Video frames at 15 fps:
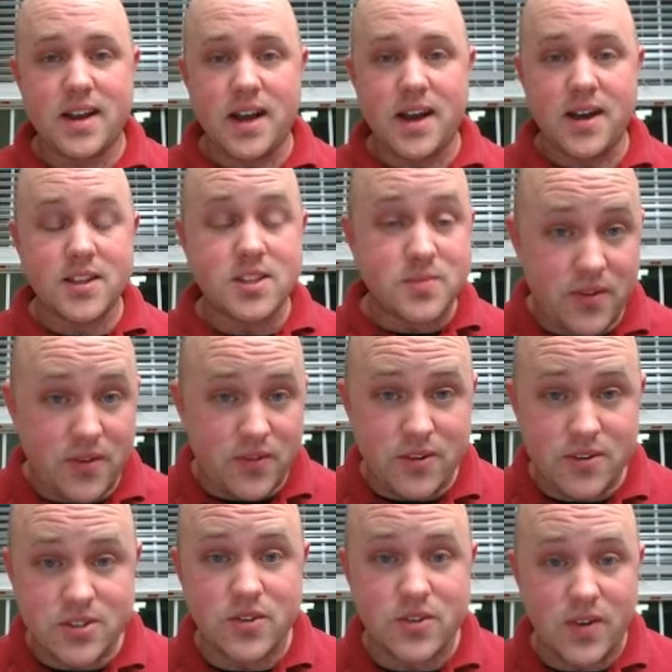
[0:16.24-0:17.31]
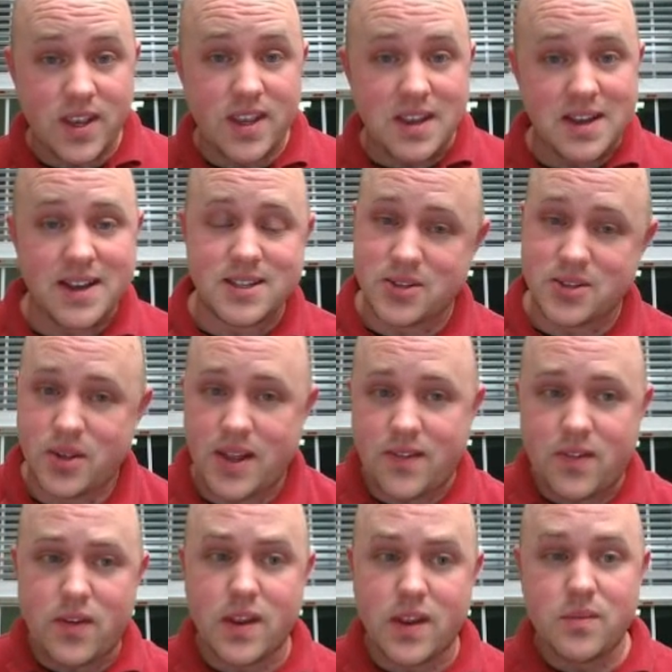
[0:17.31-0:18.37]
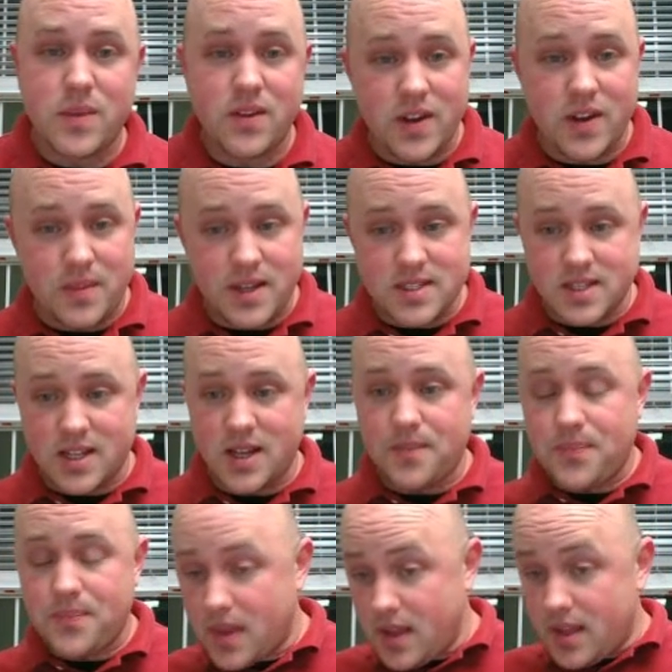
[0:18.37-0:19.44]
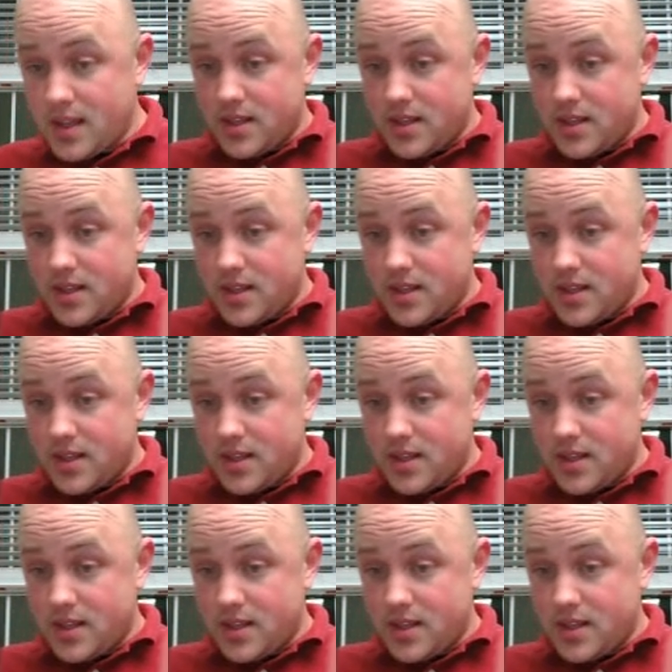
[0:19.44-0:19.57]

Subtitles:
It's my first screencast, so you have to forgive me if I mess up.